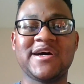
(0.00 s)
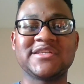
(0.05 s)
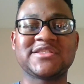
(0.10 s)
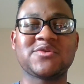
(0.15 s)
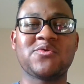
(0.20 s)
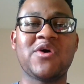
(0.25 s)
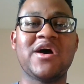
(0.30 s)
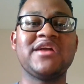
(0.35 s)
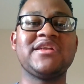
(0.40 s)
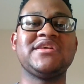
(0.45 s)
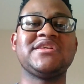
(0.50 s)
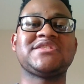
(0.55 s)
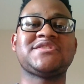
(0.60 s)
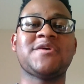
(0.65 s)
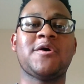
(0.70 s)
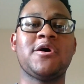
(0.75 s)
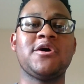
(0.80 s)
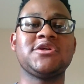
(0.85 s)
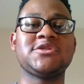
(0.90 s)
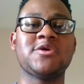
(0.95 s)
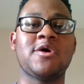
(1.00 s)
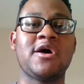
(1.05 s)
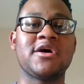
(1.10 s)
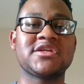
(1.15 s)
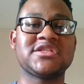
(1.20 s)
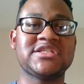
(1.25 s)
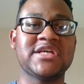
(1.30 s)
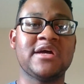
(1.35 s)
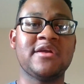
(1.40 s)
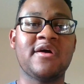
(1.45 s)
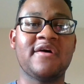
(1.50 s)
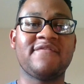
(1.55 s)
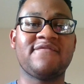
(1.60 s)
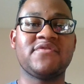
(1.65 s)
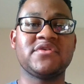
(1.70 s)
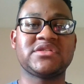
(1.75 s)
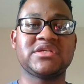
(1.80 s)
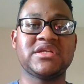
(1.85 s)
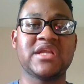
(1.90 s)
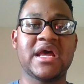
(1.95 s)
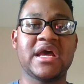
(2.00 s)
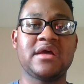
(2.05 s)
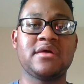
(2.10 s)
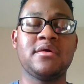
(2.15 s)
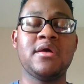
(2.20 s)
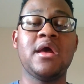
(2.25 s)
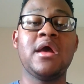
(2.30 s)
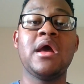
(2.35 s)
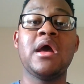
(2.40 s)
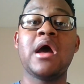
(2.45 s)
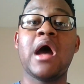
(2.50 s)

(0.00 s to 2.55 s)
HawkSquad, this is TaurusHawk sign off for today.